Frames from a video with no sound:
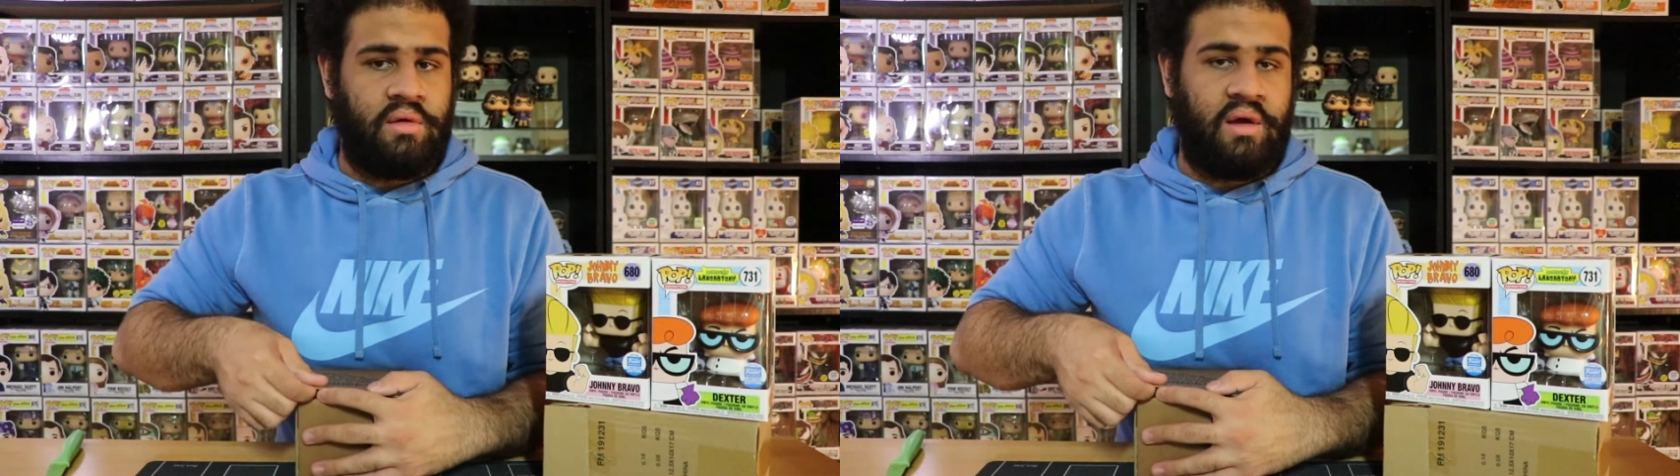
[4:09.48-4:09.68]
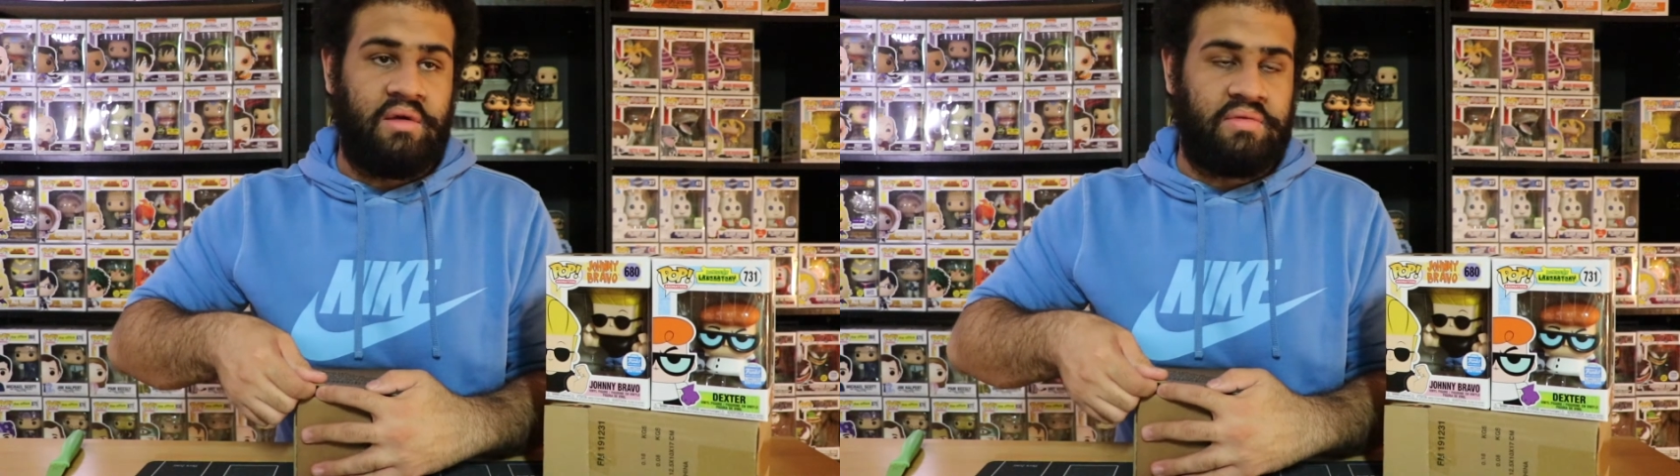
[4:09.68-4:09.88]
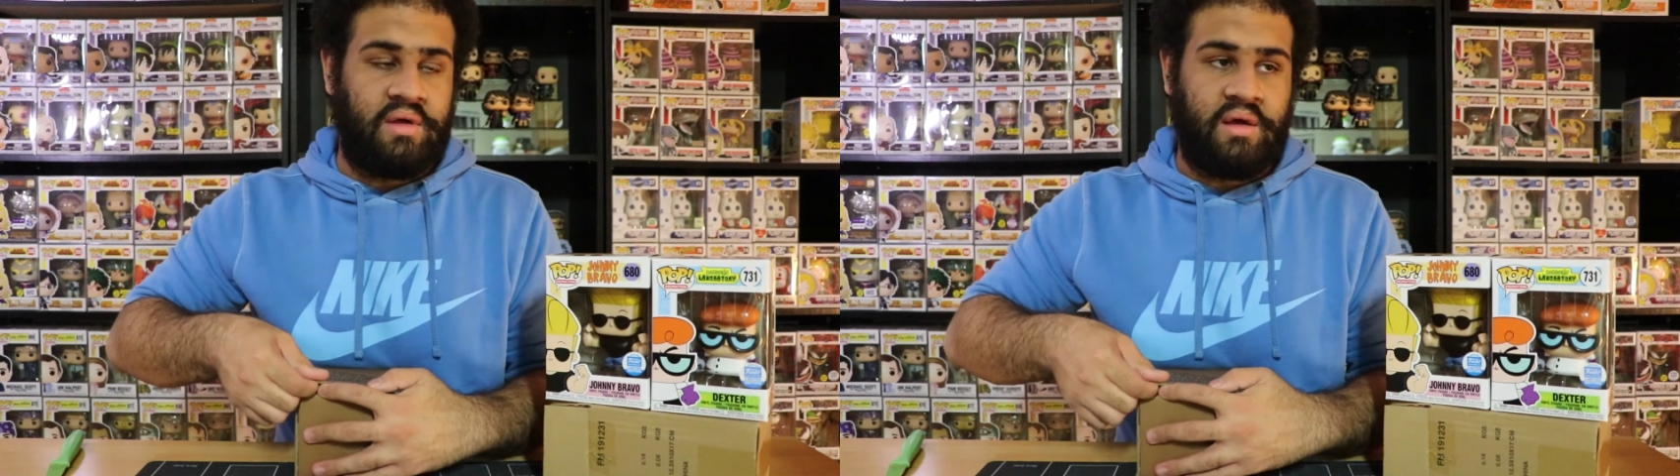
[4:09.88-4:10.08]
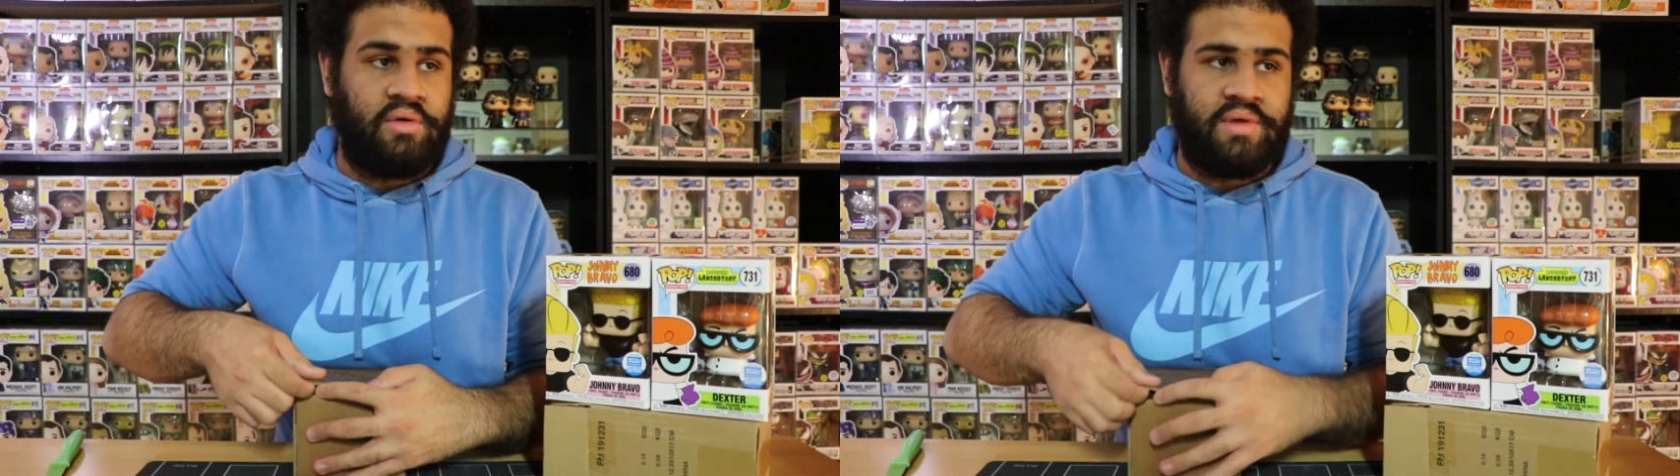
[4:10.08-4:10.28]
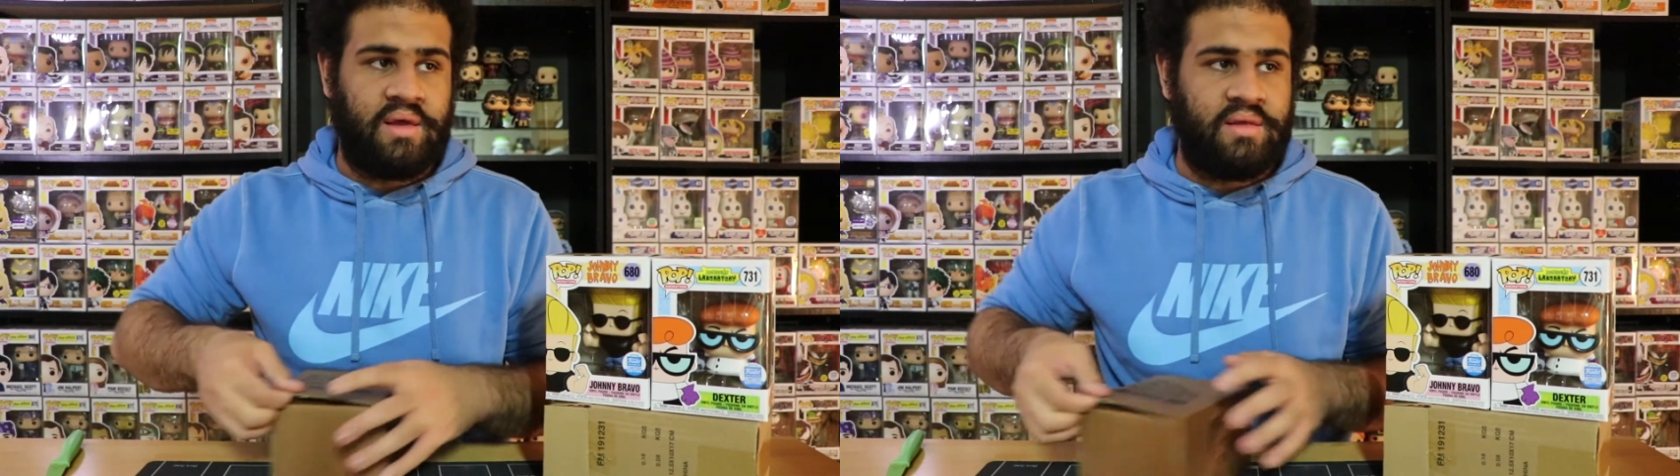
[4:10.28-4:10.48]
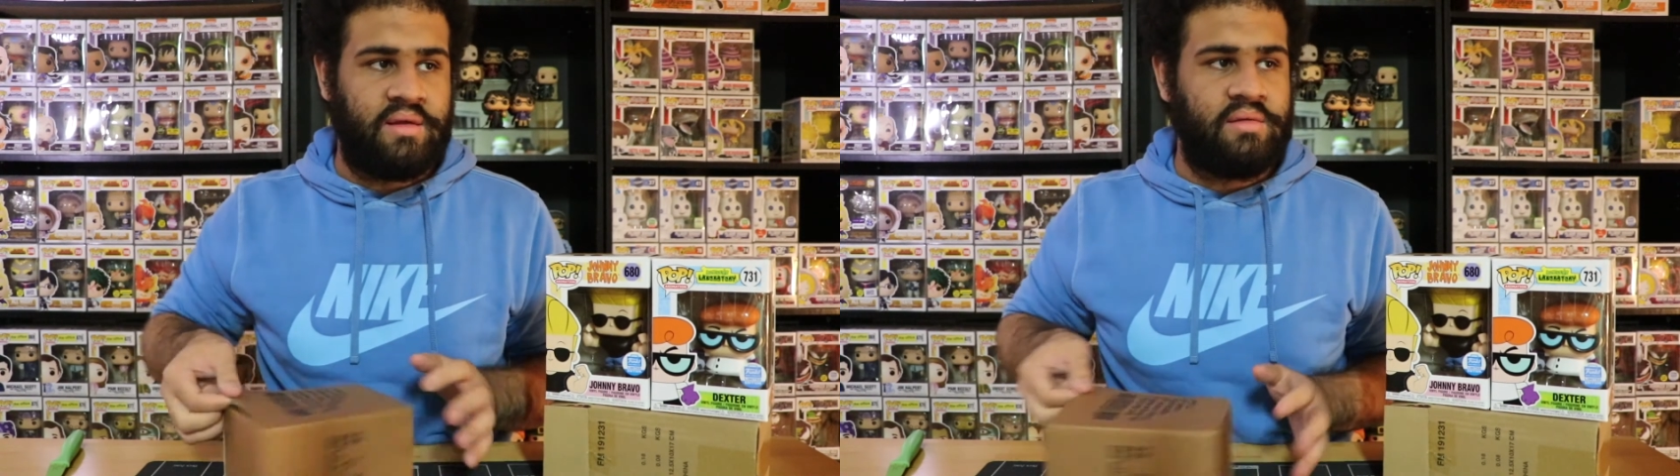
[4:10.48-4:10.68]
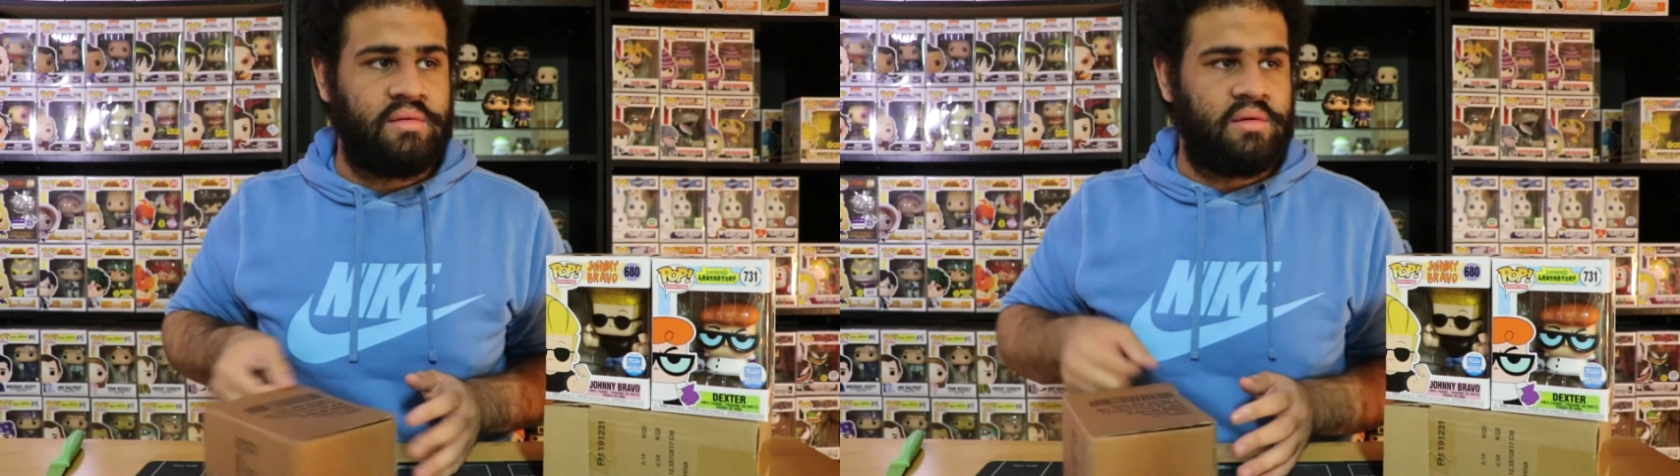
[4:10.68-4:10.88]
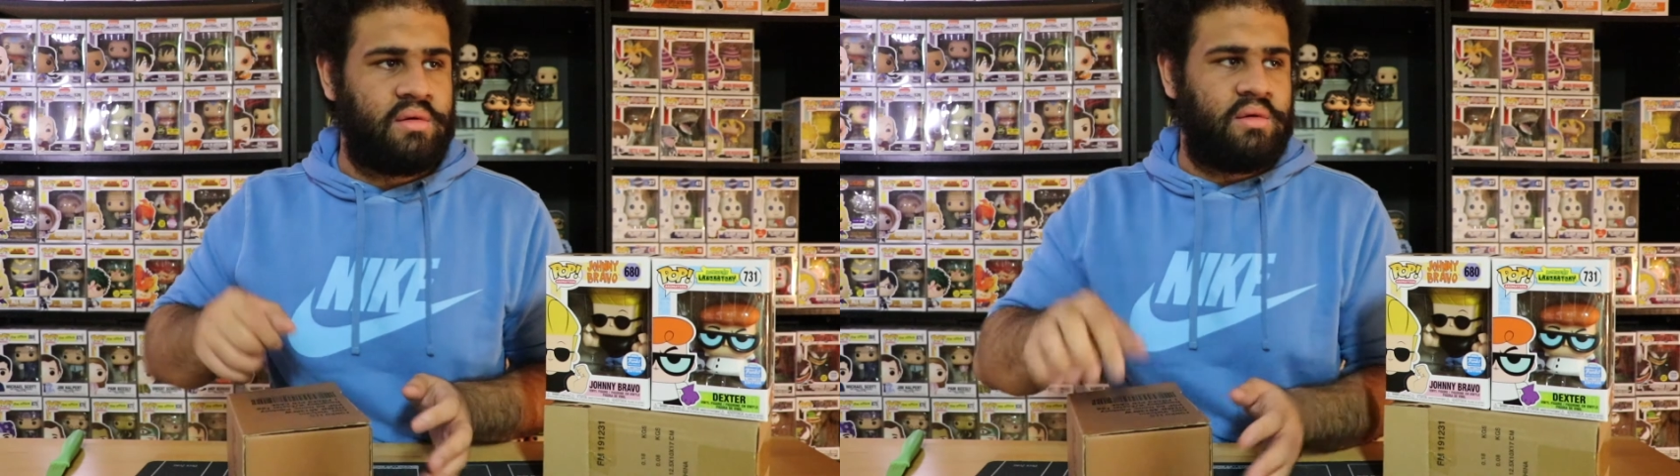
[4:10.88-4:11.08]
I don't think it did.
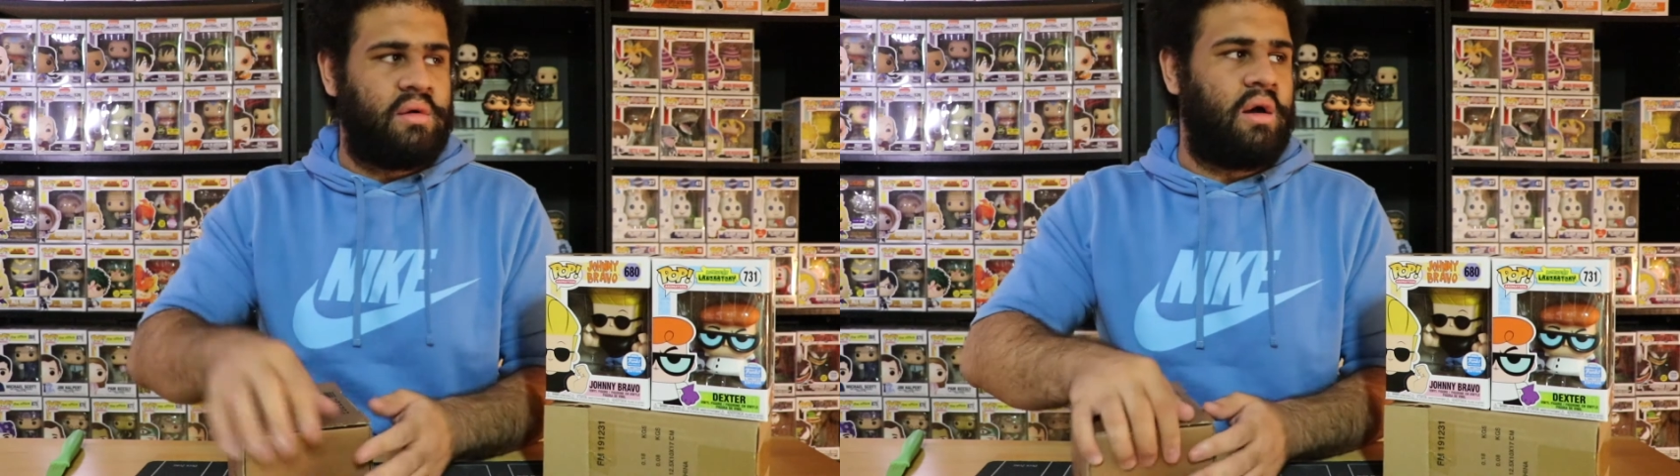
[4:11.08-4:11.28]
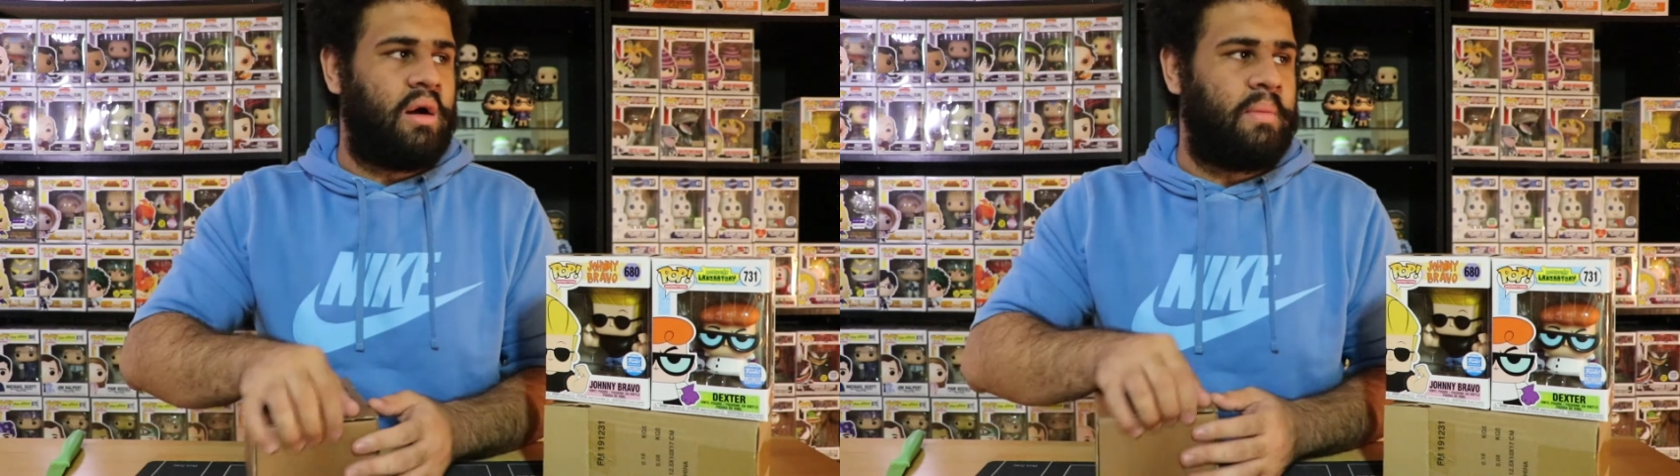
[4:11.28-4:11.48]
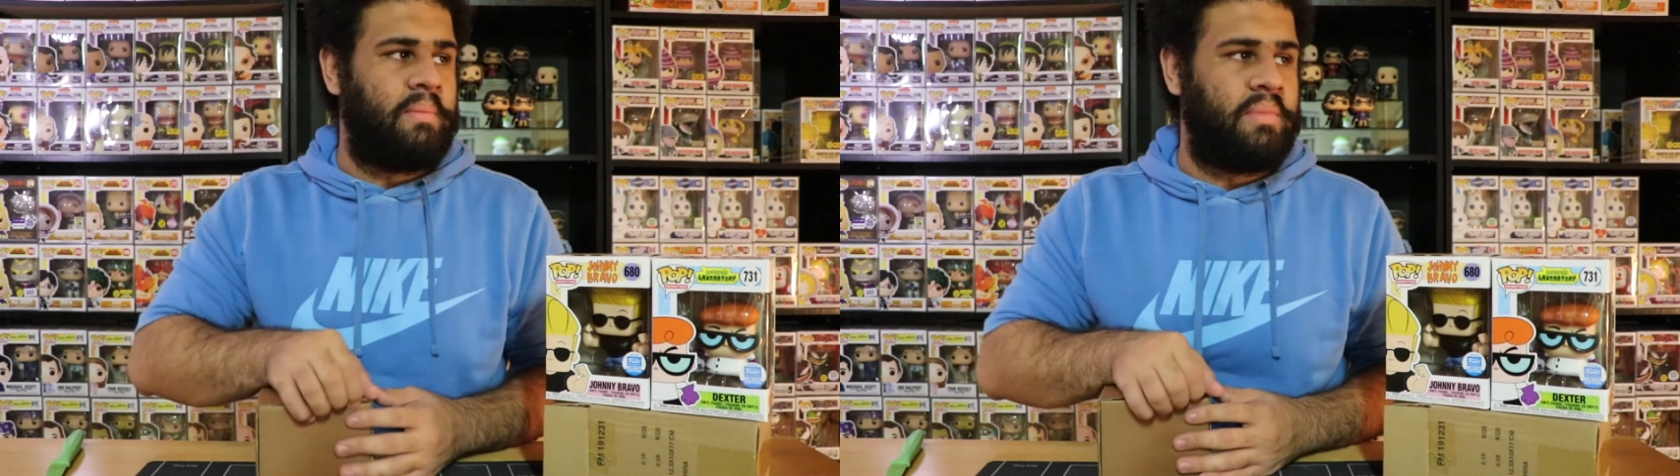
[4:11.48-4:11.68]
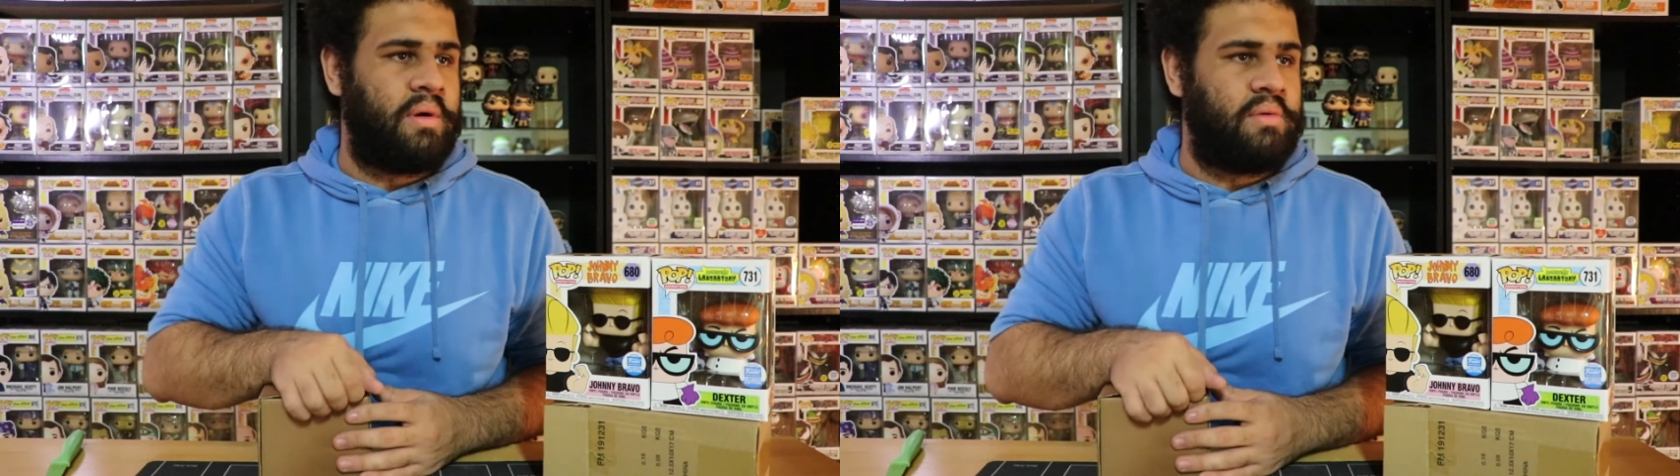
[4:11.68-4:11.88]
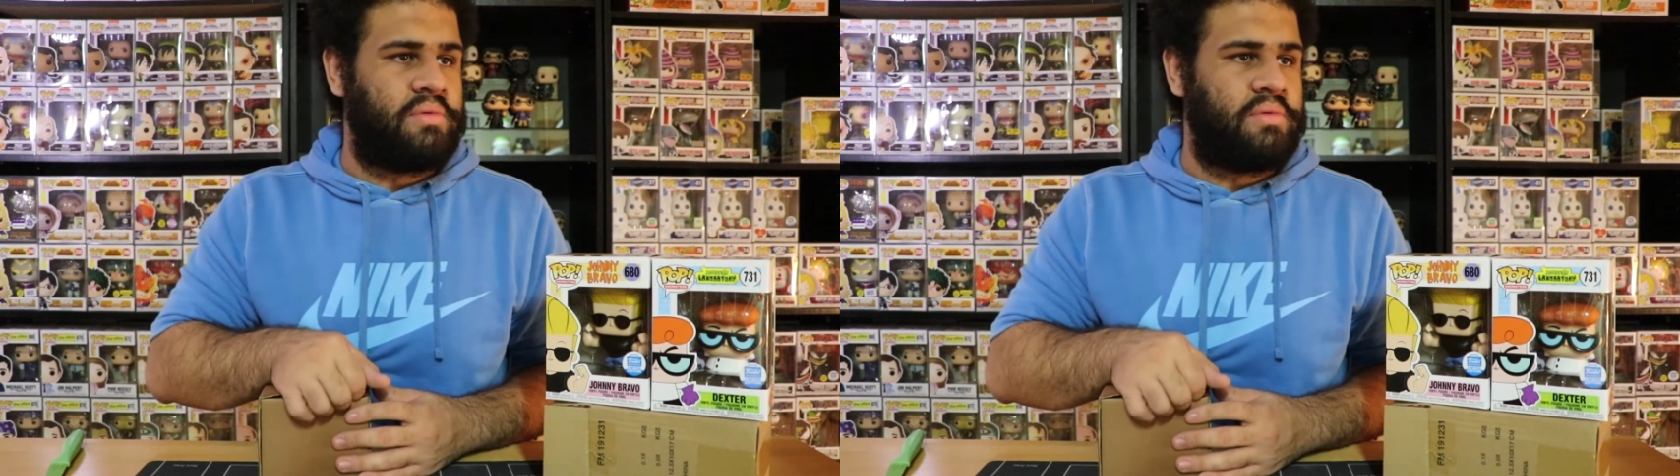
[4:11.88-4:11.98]
But